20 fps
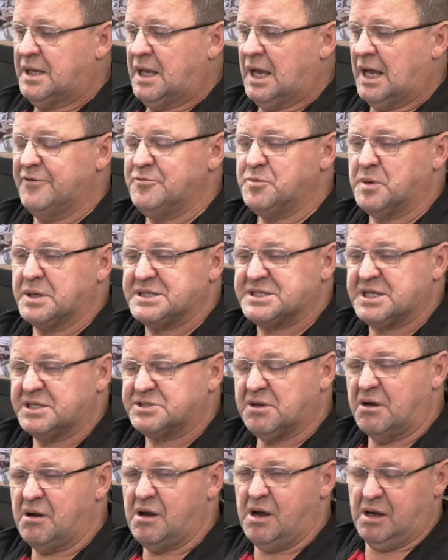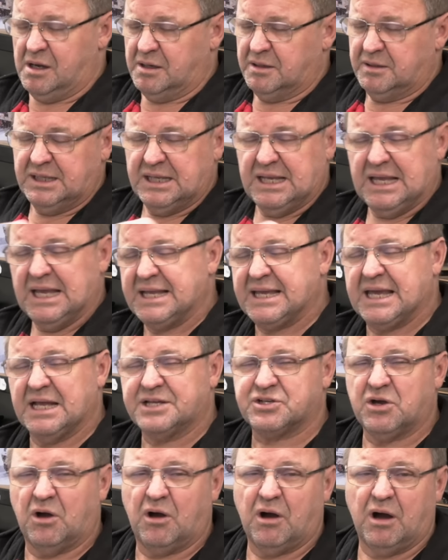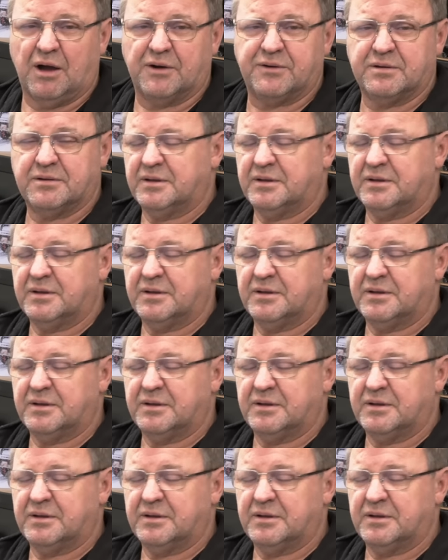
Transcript: And everybody says, oh, it gets hot.